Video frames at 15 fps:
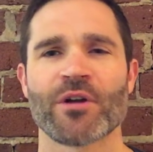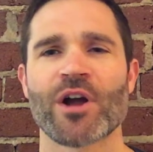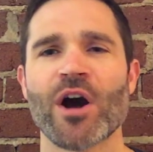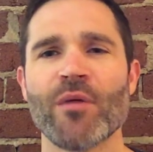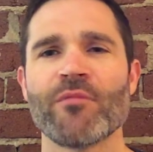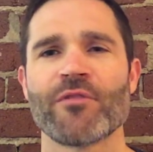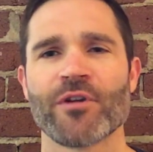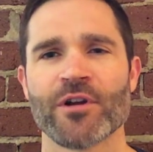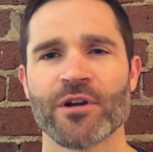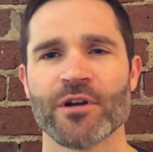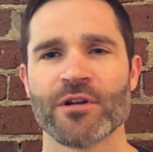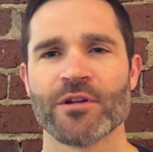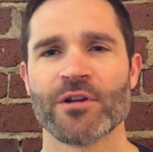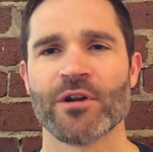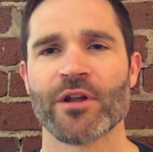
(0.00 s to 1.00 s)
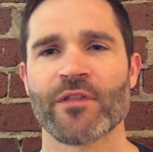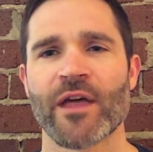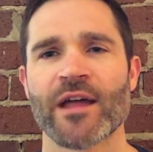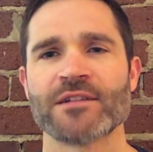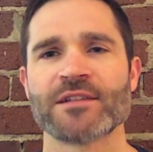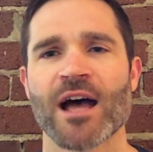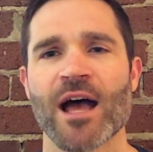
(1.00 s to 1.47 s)
comfort during
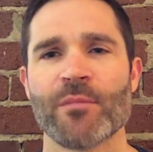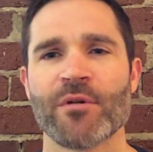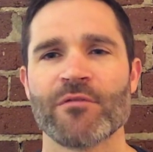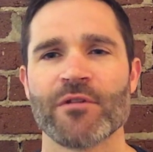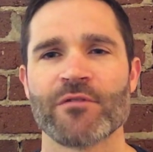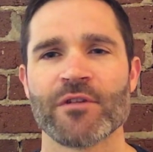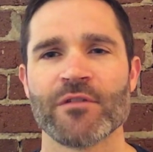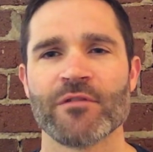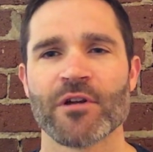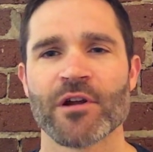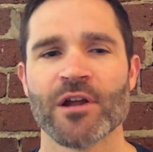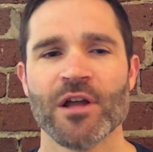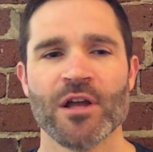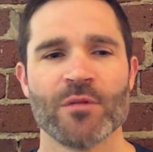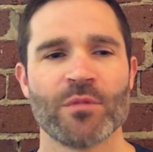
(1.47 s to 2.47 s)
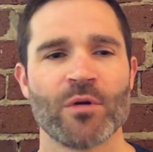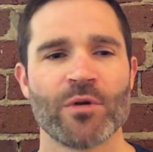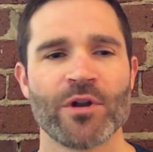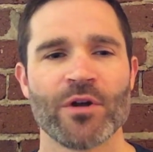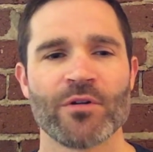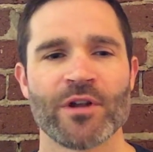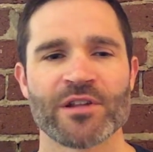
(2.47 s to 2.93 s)
that time of a fever, but
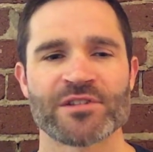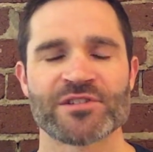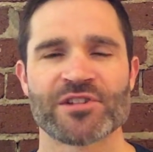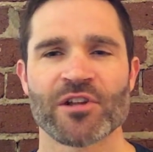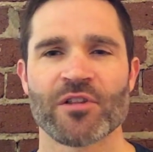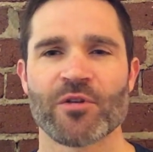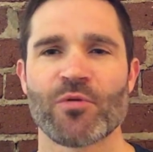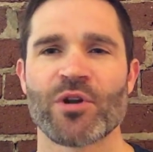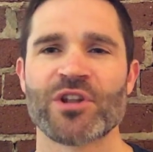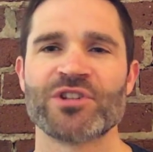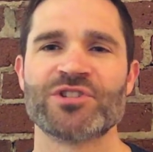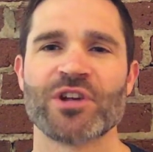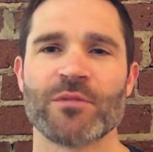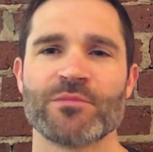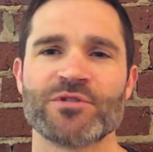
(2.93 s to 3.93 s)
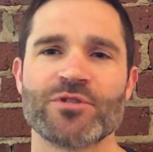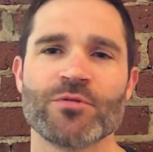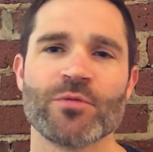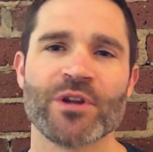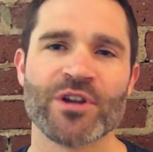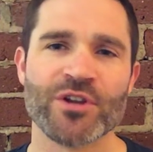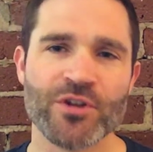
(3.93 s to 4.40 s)
we don't necessarily want to jump to
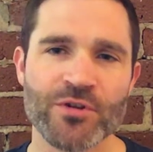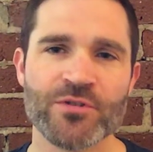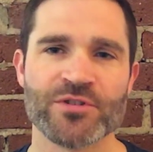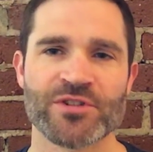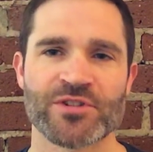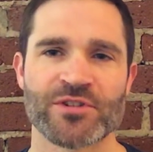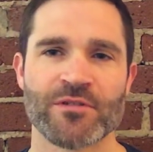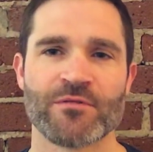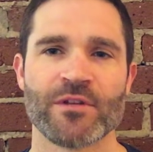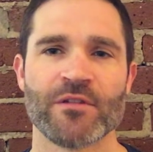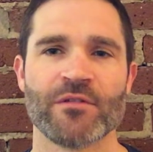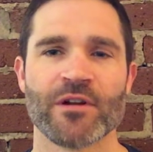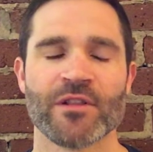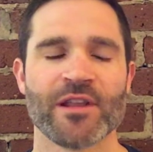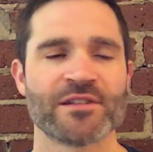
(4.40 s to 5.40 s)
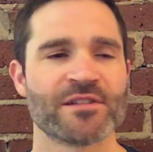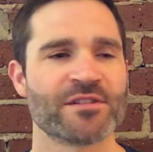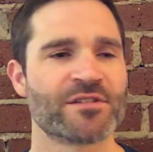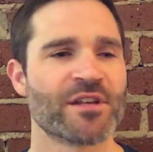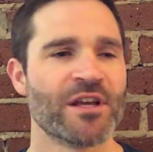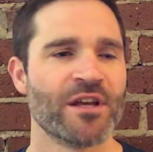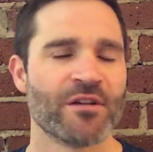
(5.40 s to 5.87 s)
reduce the fever unless
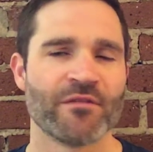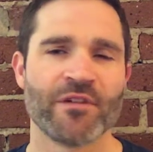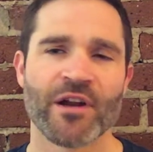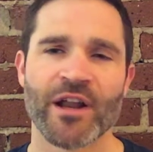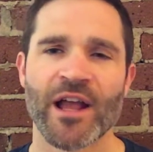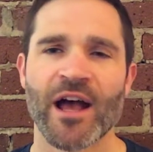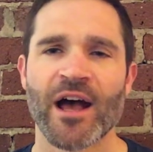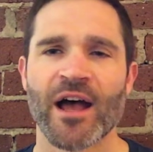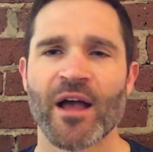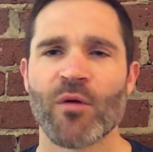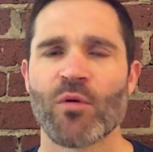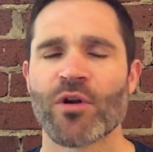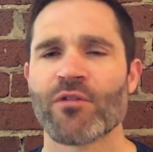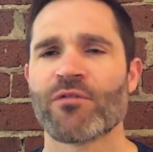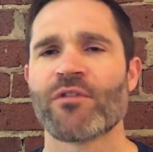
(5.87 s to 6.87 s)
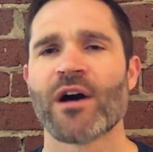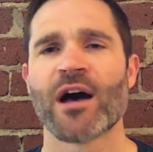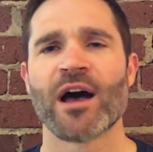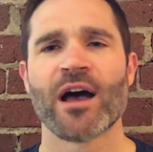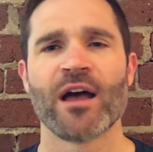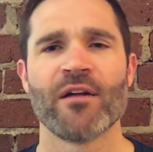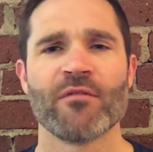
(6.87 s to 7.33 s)
it's very high,
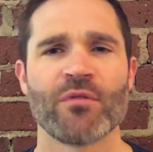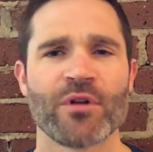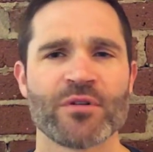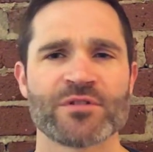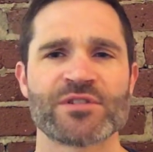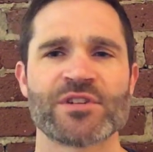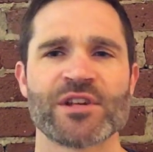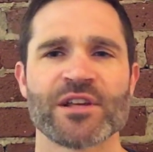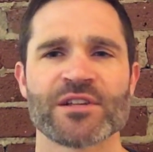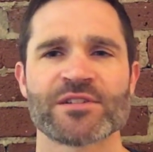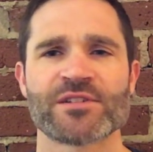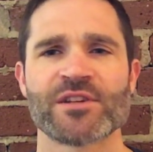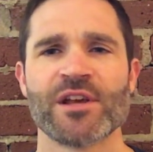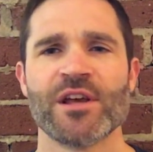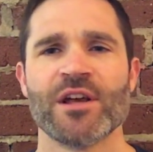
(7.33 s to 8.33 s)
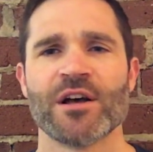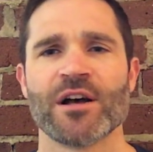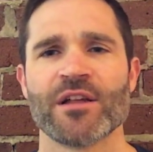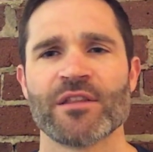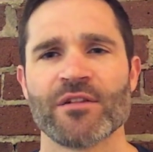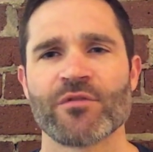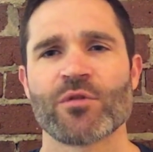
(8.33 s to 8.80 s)
105, 106.
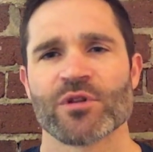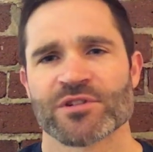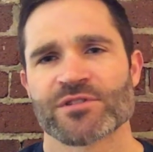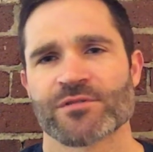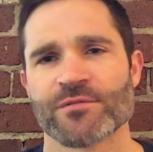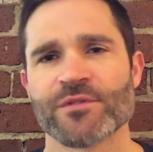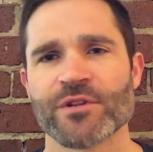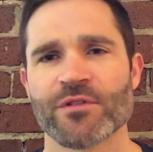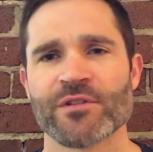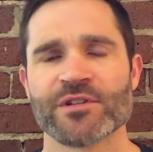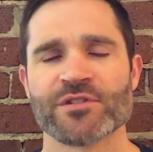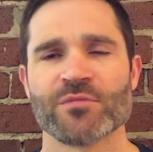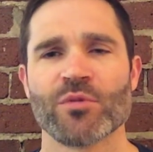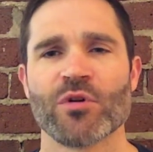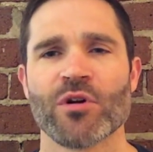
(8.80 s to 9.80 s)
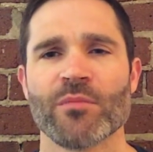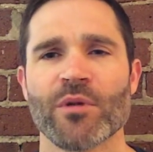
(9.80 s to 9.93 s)
Then of course, these are more